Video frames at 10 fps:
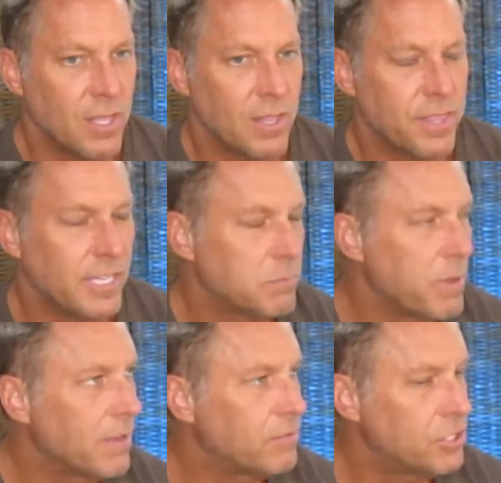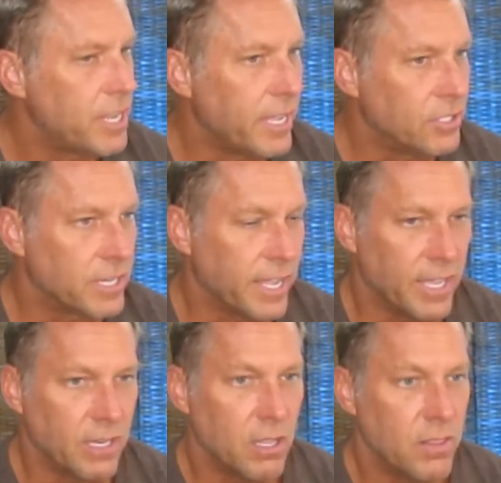things may have changed,
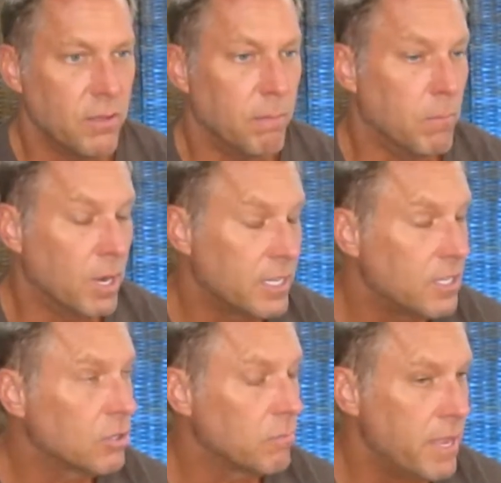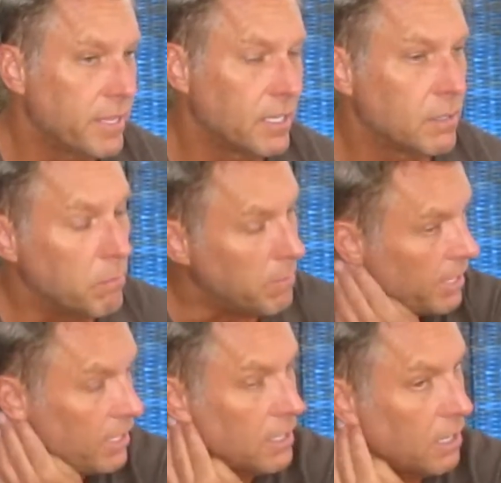and the money you're making
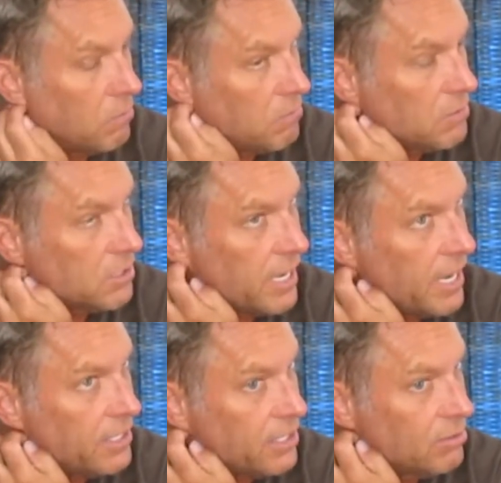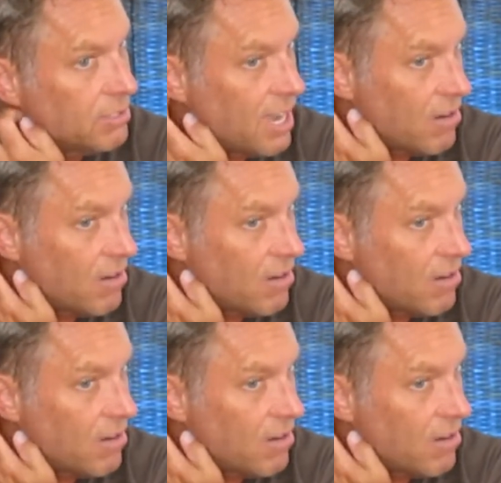may say to you,